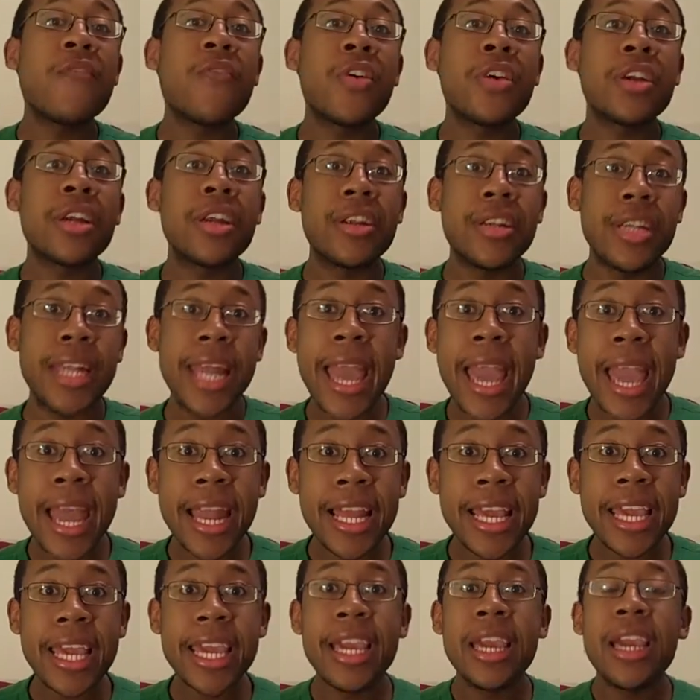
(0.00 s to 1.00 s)
for your
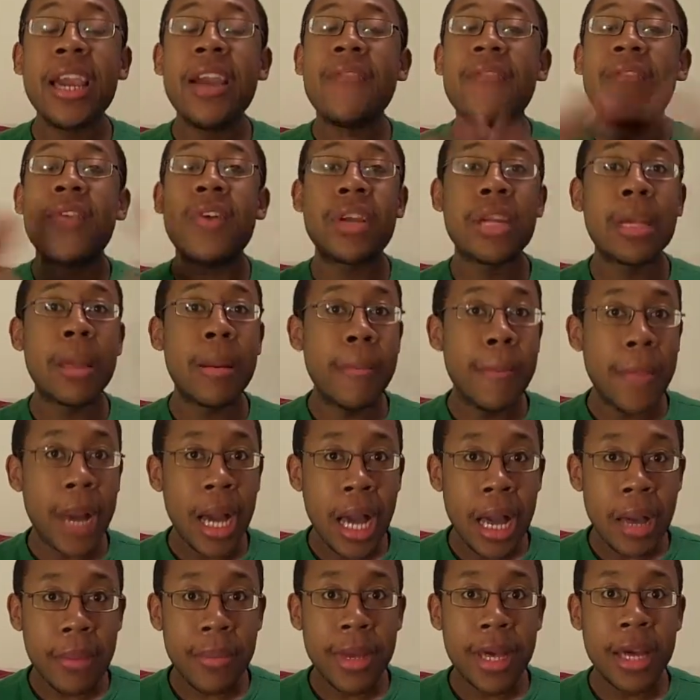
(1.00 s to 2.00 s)
daddy, for your
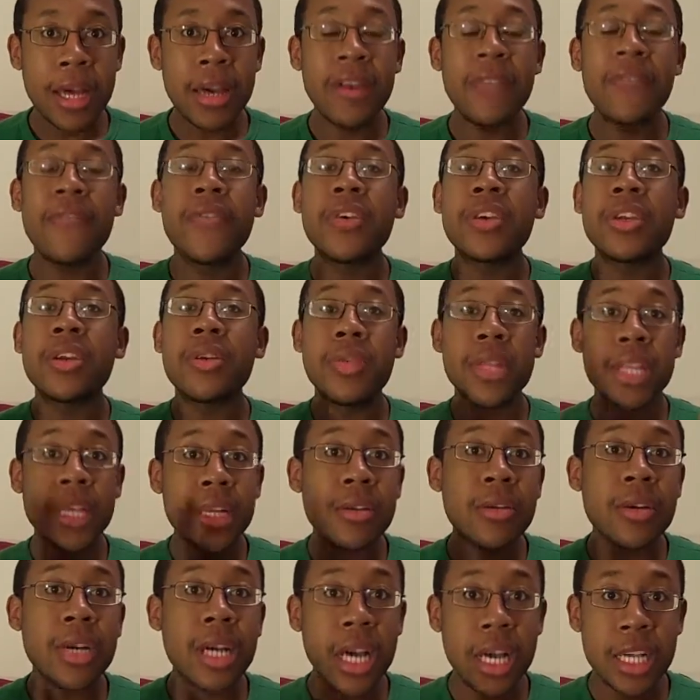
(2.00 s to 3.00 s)
mama, for your
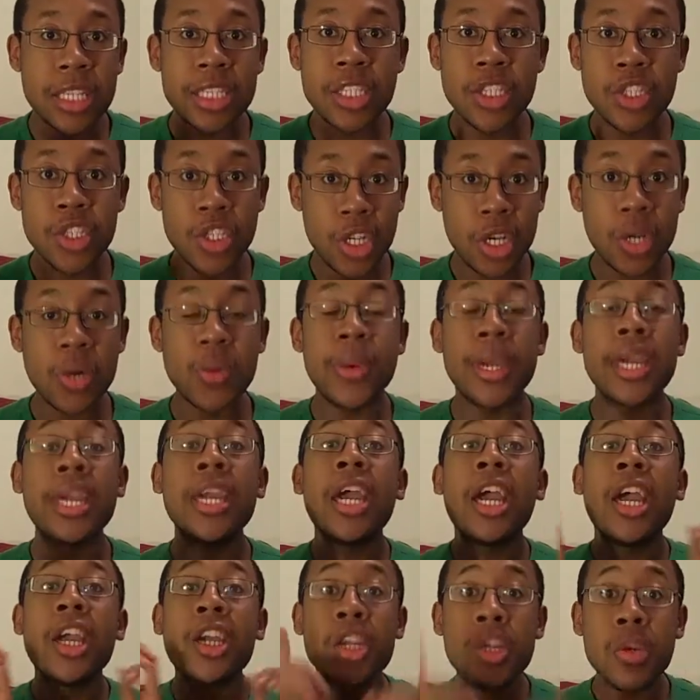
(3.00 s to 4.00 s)
little cousin Joey,
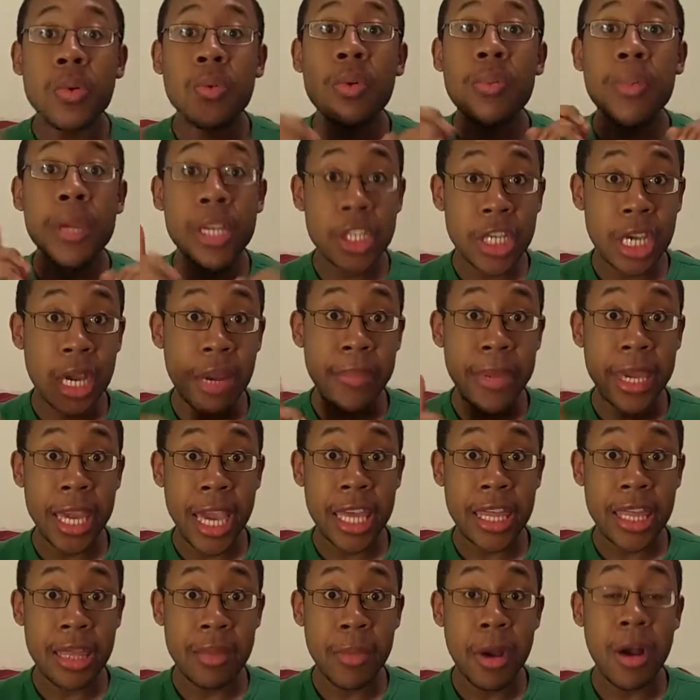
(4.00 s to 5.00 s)
you will be shopping
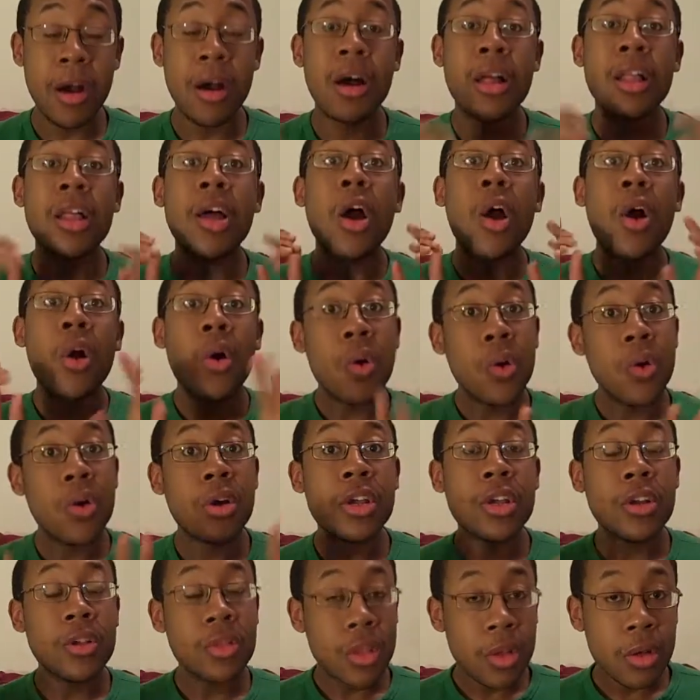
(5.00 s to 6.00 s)
at the mall
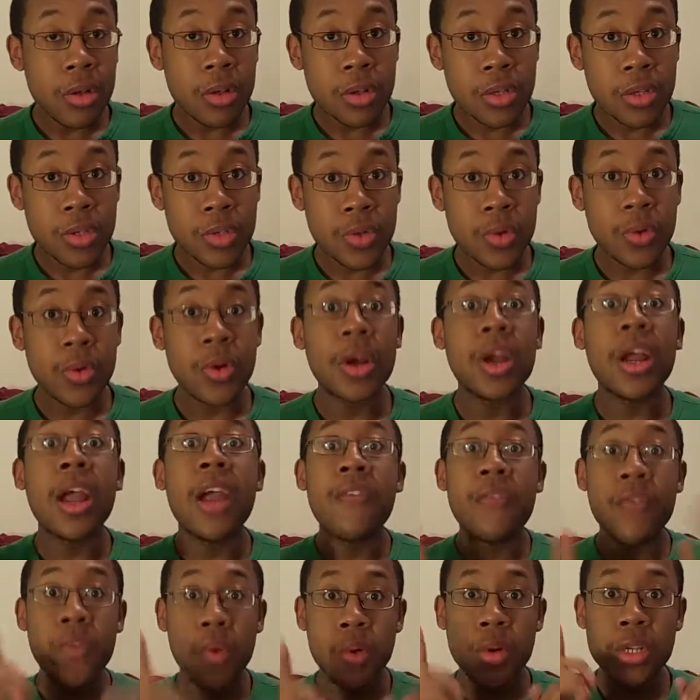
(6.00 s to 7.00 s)
or your local store
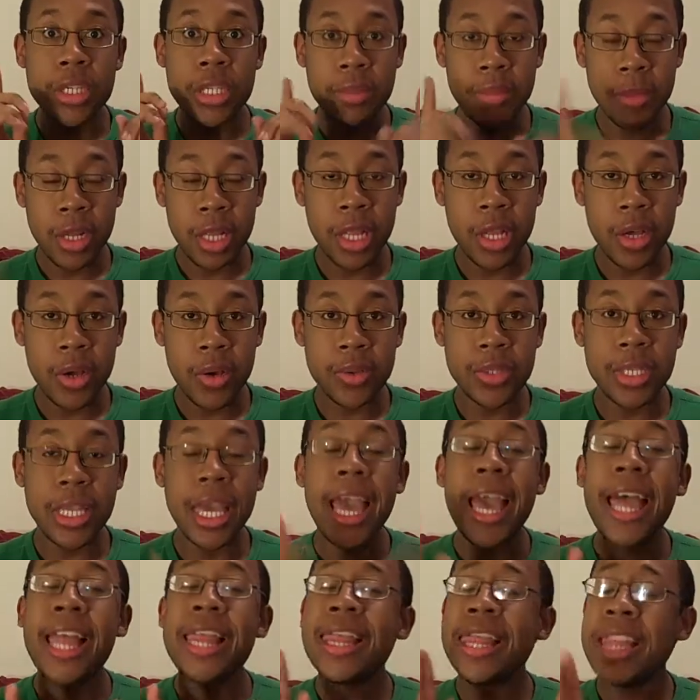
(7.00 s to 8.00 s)
for some clothes.
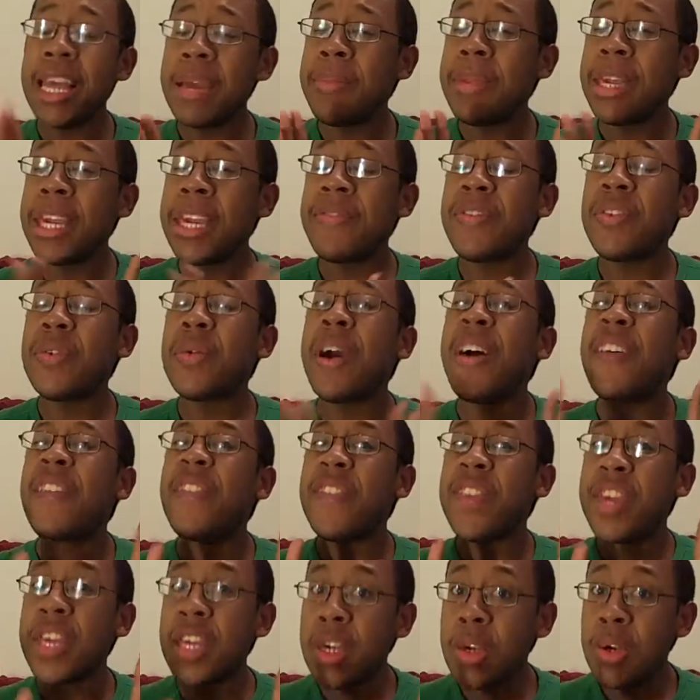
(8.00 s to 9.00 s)
Let me give you a
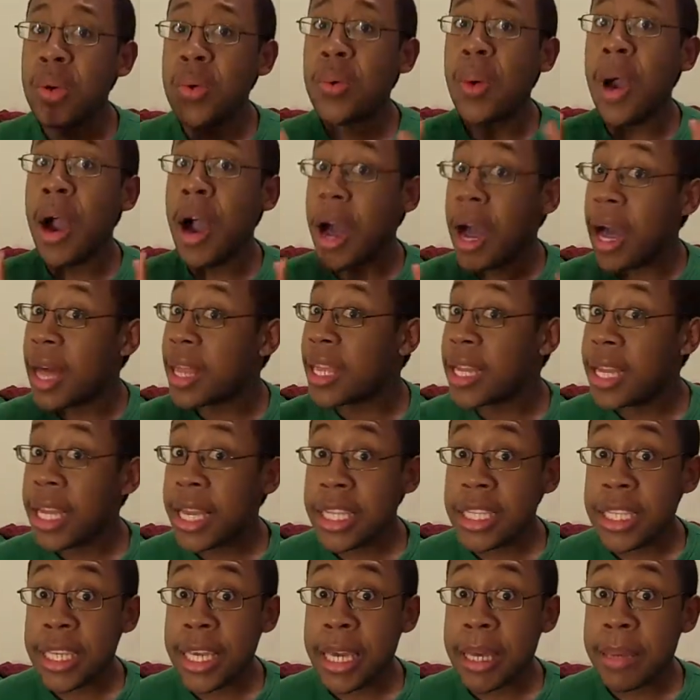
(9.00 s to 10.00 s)
few
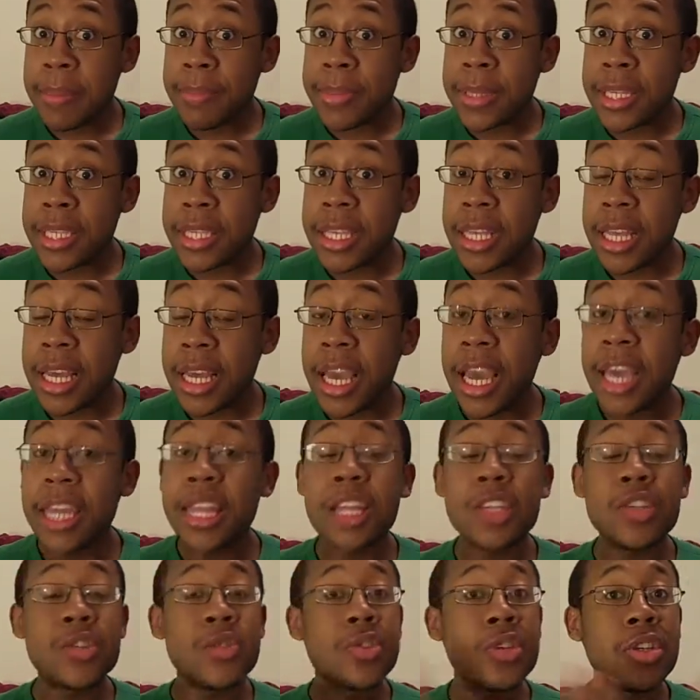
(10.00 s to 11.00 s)
holiday tips
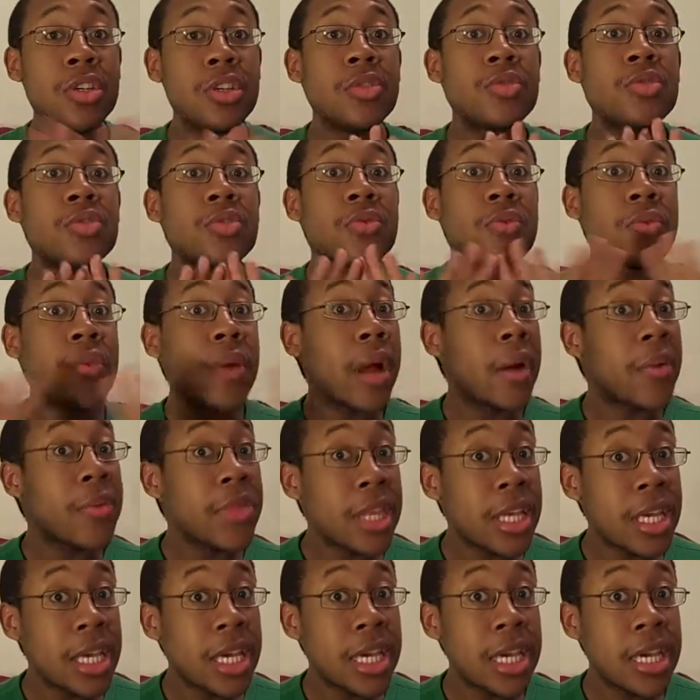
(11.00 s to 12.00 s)
that you can use
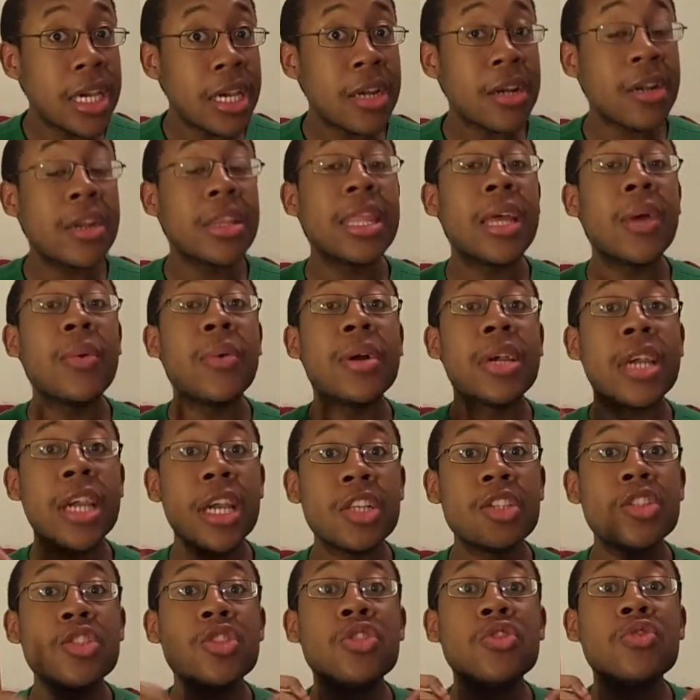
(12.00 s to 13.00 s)
throughout the year that will
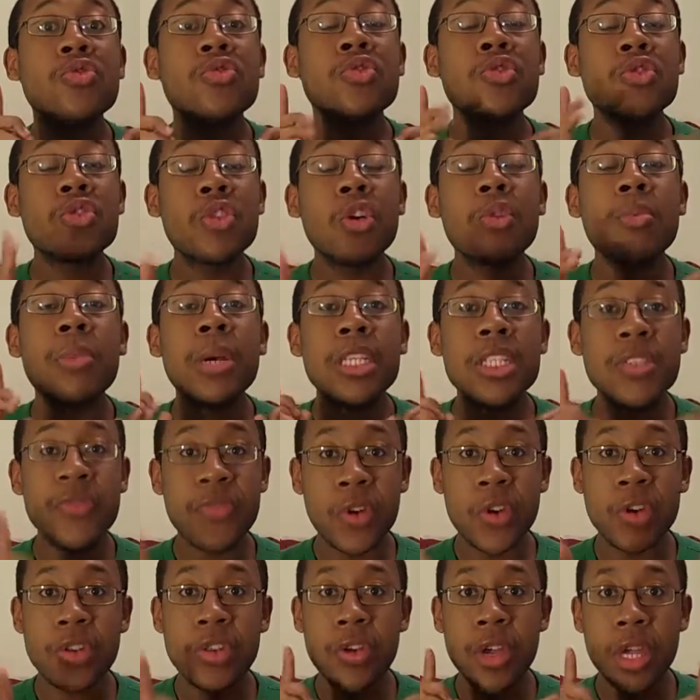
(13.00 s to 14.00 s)
get you so much
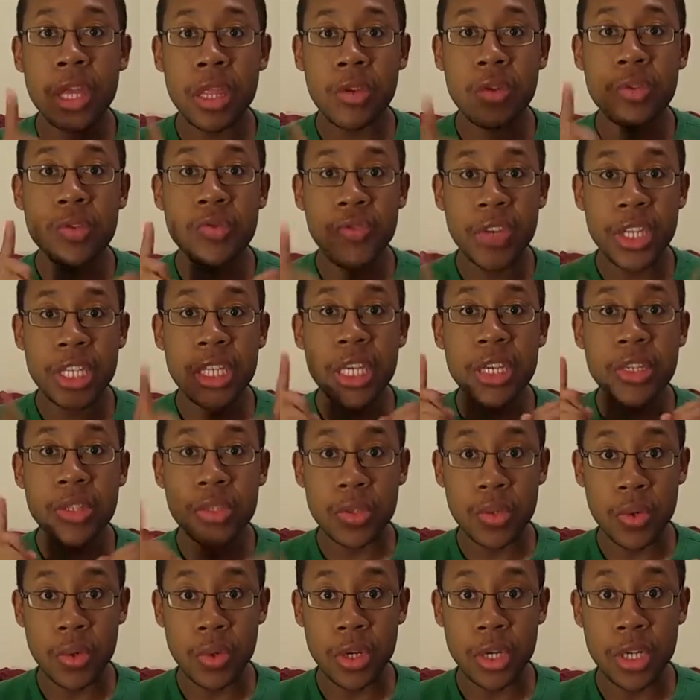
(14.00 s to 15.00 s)
further in those retail
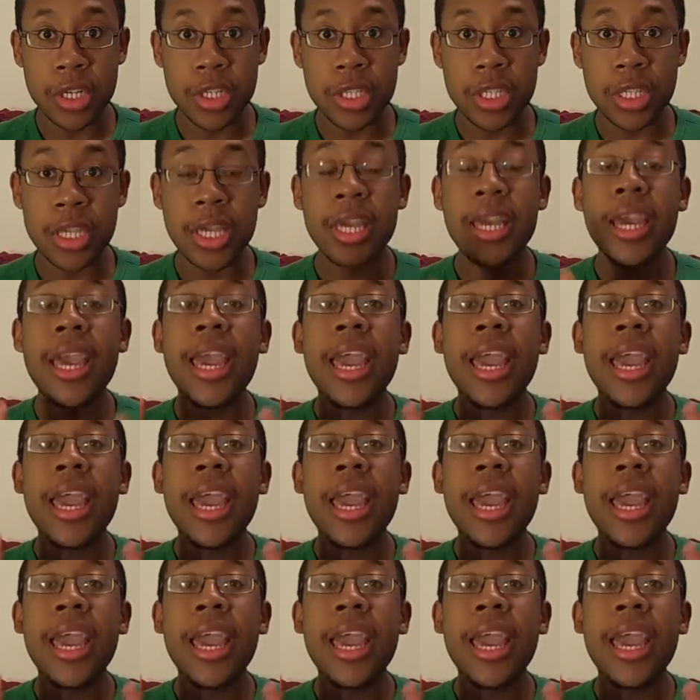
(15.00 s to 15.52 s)
stores.